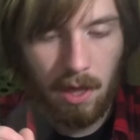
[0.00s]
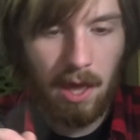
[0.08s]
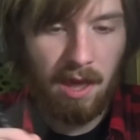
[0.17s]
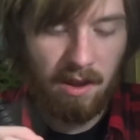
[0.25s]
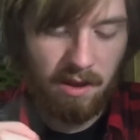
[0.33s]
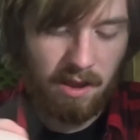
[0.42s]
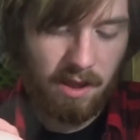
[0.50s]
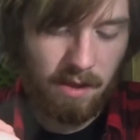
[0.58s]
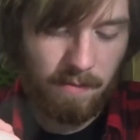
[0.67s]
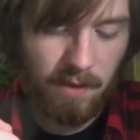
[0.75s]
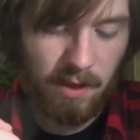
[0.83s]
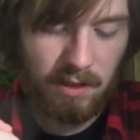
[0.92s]
And
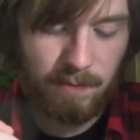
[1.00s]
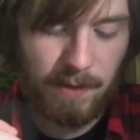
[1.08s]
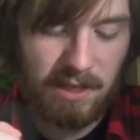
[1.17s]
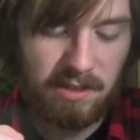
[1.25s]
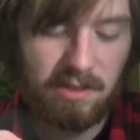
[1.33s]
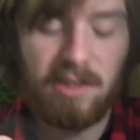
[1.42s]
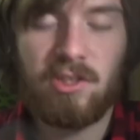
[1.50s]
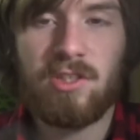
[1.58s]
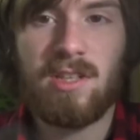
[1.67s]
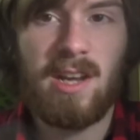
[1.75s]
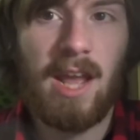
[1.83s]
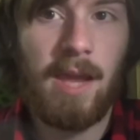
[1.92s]
um, it's basically
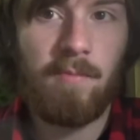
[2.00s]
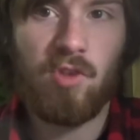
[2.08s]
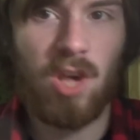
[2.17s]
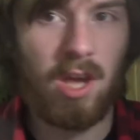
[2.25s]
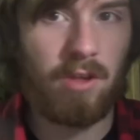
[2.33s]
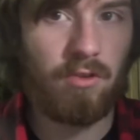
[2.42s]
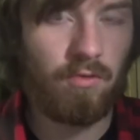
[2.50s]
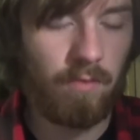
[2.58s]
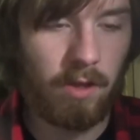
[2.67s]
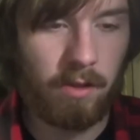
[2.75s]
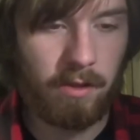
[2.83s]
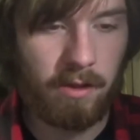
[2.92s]
just a name change,
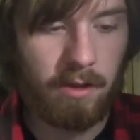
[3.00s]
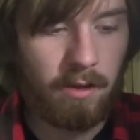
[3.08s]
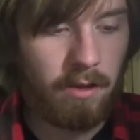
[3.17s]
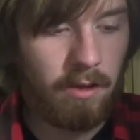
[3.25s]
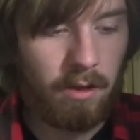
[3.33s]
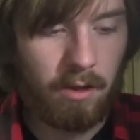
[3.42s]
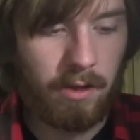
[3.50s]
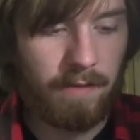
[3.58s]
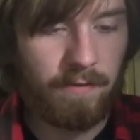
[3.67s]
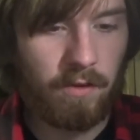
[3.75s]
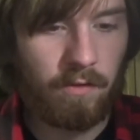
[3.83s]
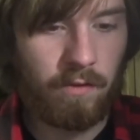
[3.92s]
really. All you
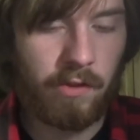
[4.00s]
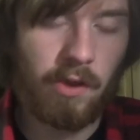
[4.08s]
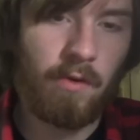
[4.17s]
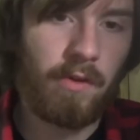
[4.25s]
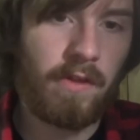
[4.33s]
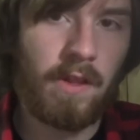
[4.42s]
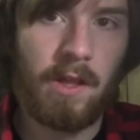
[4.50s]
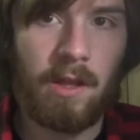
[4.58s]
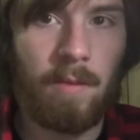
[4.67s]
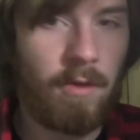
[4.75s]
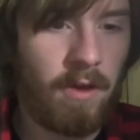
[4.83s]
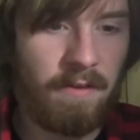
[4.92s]
have to do is go into the
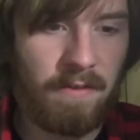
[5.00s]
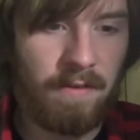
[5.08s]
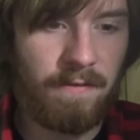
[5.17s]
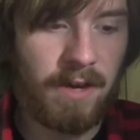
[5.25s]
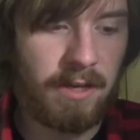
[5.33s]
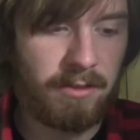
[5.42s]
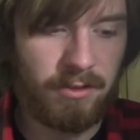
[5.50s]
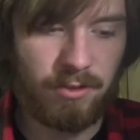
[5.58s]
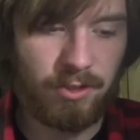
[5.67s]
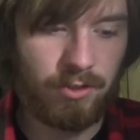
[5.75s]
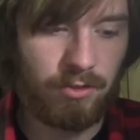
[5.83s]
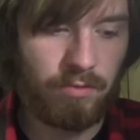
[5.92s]
W A V files and
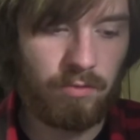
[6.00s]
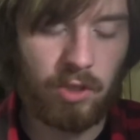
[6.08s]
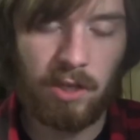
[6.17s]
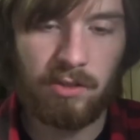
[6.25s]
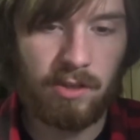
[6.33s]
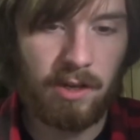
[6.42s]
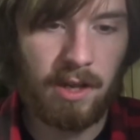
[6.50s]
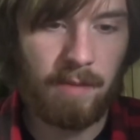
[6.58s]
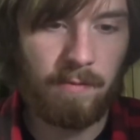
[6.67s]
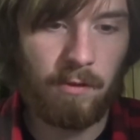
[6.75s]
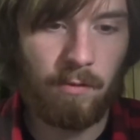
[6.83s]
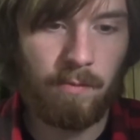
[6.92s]
just change the
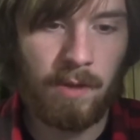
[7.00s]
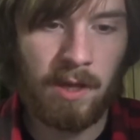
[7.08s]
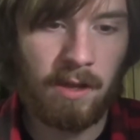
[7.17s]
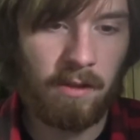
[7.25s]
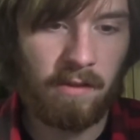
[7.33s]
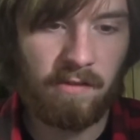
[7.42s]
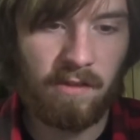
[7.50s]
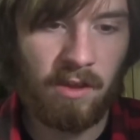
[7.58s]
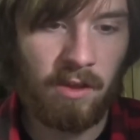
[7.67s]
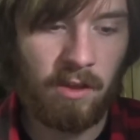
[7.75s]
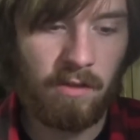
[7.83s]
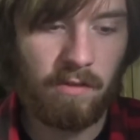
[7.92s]
name to B L S
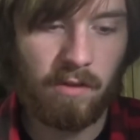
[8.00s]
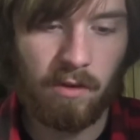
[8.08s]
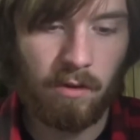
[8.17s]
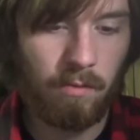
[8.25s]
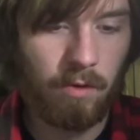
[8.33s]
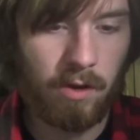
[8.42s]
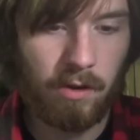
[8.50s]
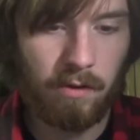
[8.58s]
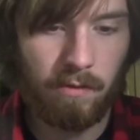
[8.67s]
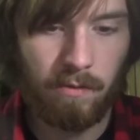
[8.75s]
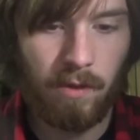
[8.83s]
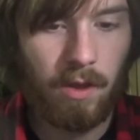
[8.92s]
T zero
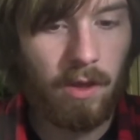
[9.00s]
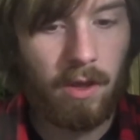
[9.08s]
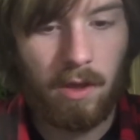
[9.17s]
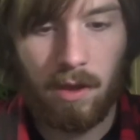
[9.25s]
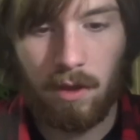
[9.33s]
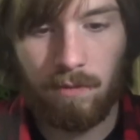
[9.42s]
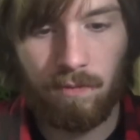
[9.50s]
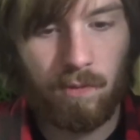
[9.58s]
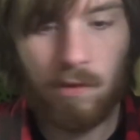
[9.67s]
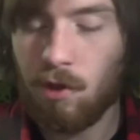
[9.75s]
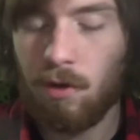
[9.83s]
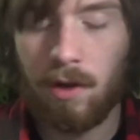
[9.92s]
one, and
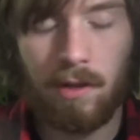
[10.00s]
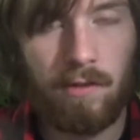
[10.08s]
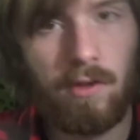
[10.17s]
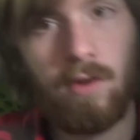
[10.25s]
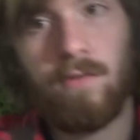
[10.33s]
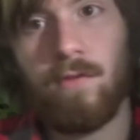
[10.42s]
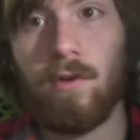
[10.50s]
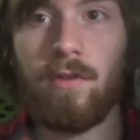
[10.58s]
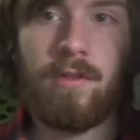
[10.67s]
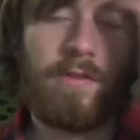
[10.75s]
so on and so forth